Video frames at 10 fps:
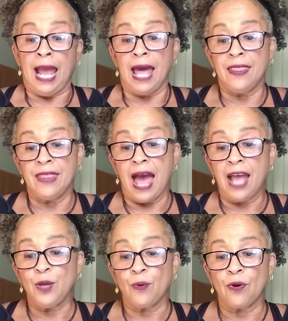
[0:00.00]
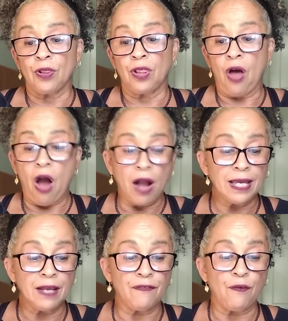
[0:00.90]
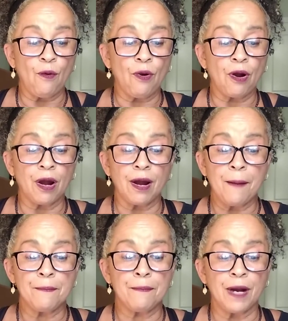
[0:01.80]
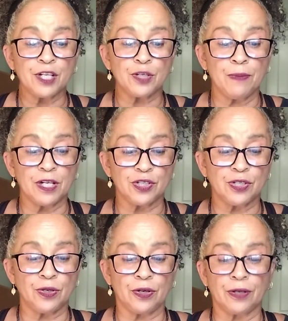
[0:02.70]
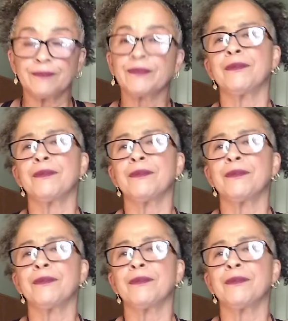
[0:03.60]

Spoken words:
and that you are longing for much, much sooner.